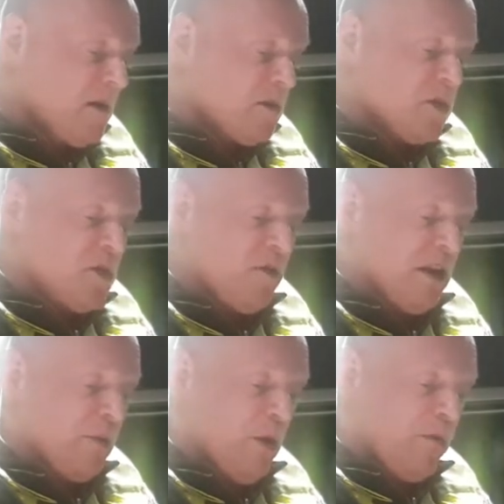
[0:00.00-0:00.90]
So it's not
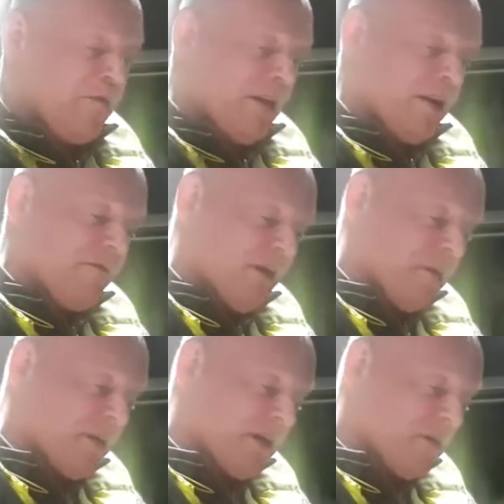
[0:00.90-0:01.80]
really worth
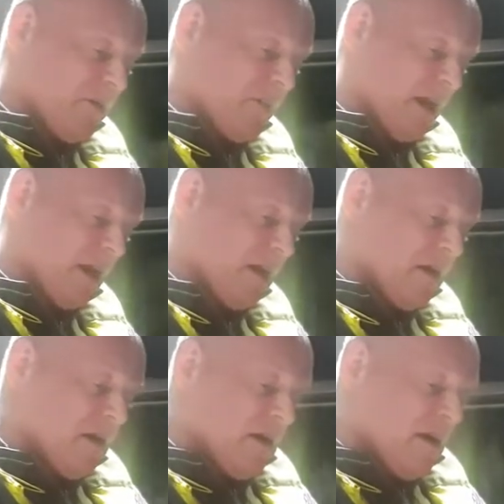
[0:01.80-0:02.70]
filming, you know what I mean?
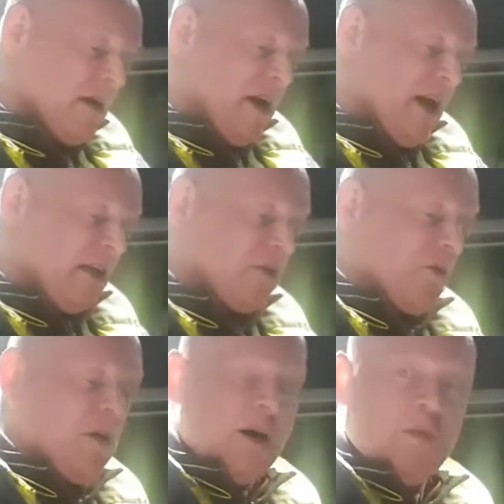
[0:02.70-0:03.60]
And I'll
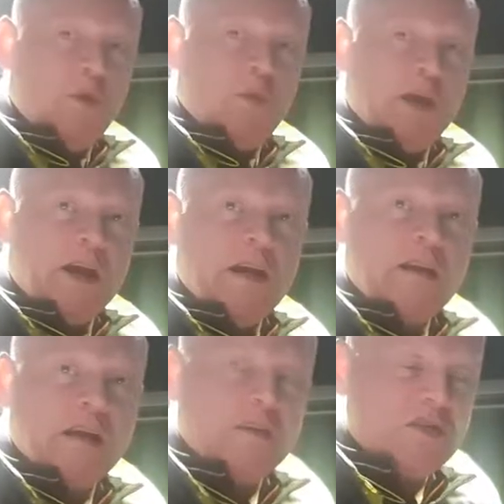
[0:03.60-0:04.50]
do that all week.
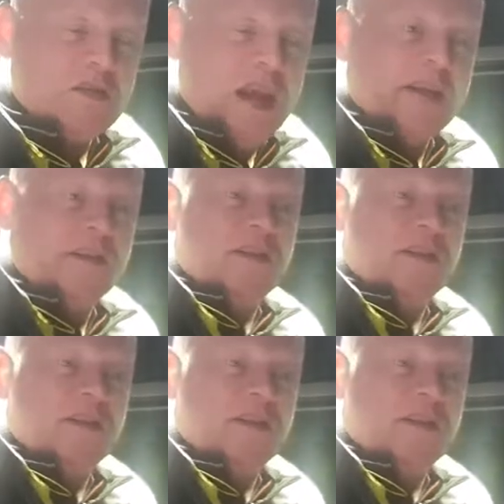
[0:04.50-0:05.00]
I'll just like